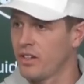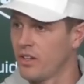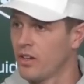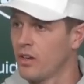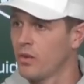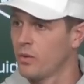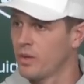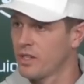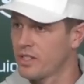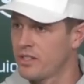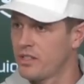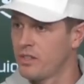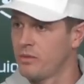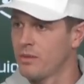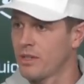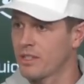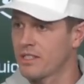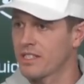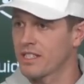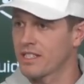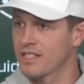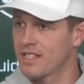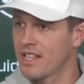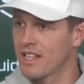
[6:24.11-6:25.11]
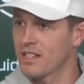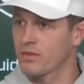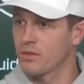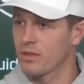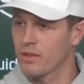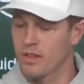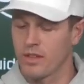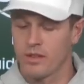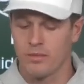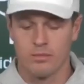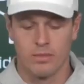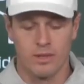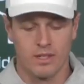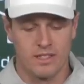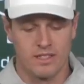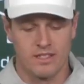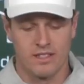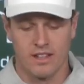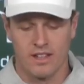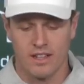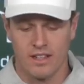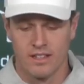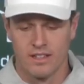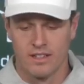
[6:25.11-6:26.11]
you don't wish too much success with it,
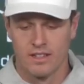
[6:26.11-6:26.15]
but